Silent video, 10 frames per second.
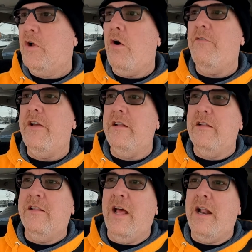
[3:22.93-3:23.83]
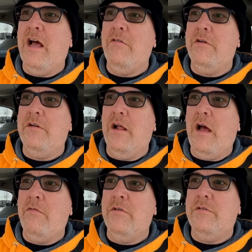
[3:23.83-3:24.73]
COVID that I
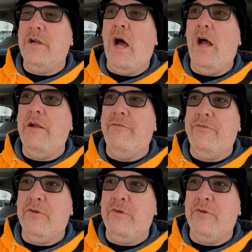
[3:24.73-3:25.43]
would die.